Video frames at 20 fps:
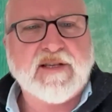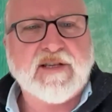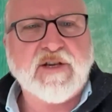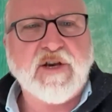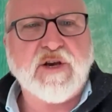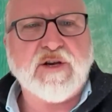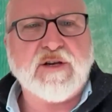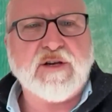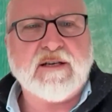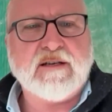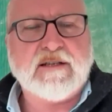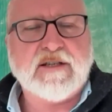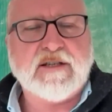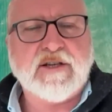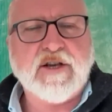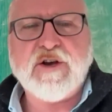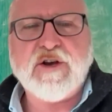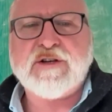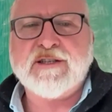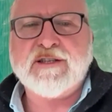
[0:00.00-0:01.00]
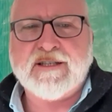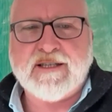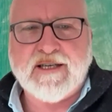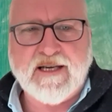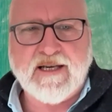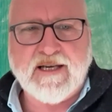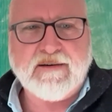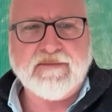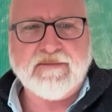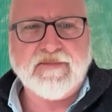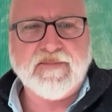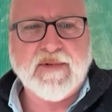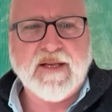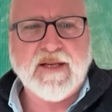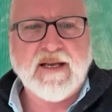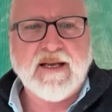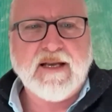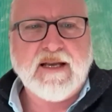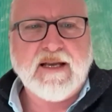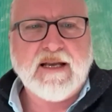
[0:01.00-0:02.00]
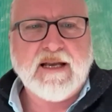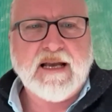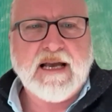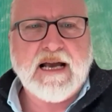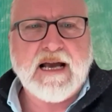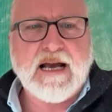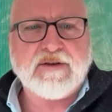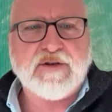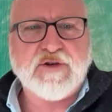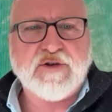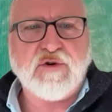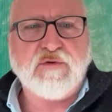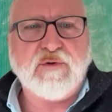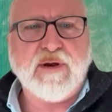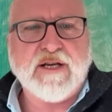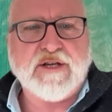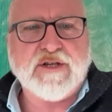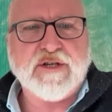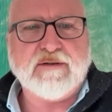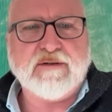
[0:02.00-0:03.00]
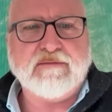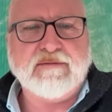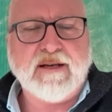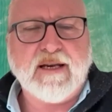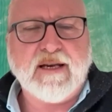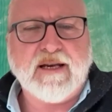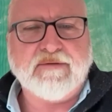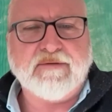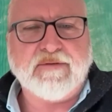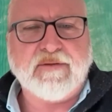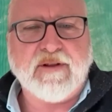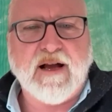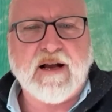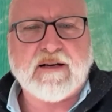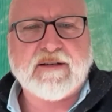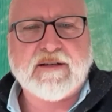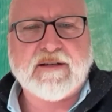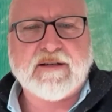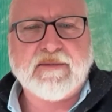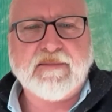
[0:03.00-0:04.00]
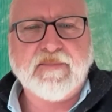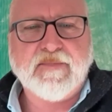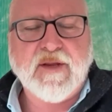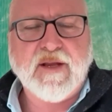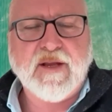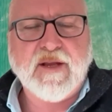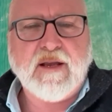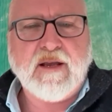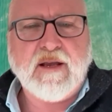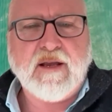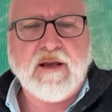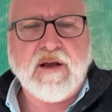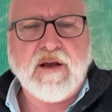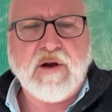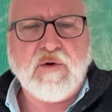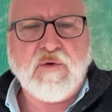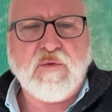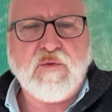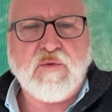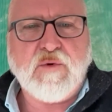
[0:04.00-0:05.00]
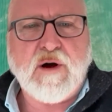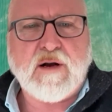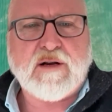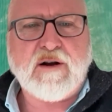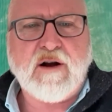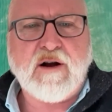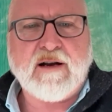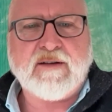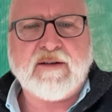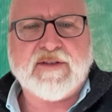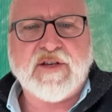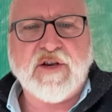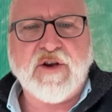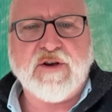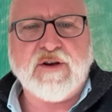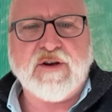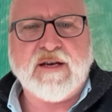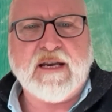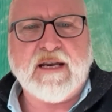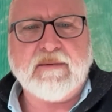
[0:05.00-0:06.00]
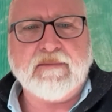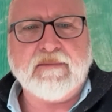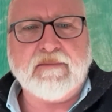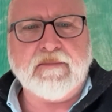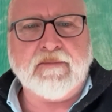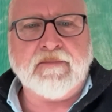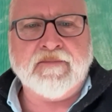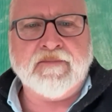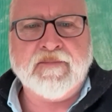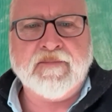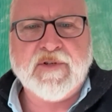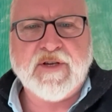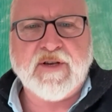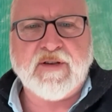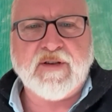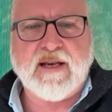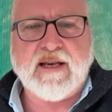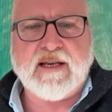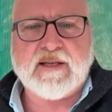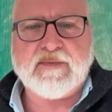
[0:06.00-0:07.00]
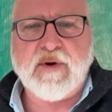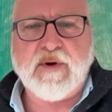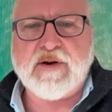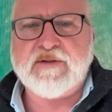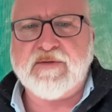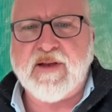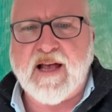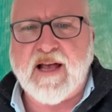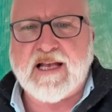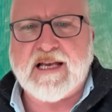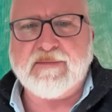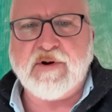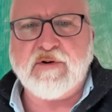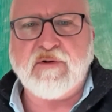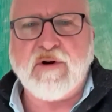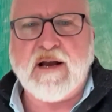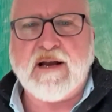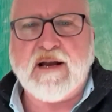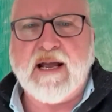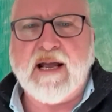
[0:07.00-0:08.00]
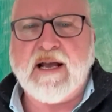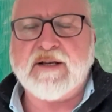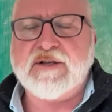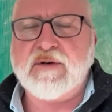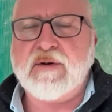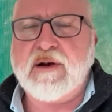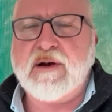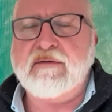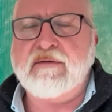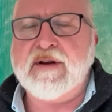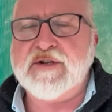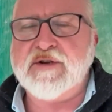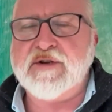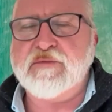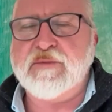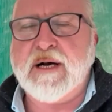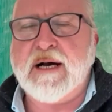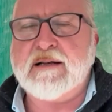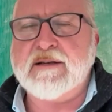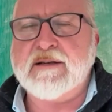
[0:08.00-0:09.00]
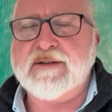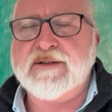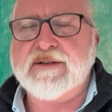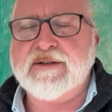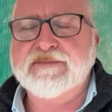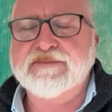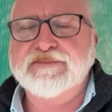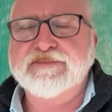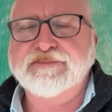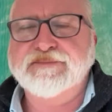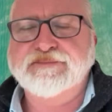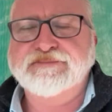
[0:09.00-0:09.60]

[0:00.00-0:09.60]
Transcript: certainty to a region in flux. What kind of certainty do you think is most valuable right now to our regional partners?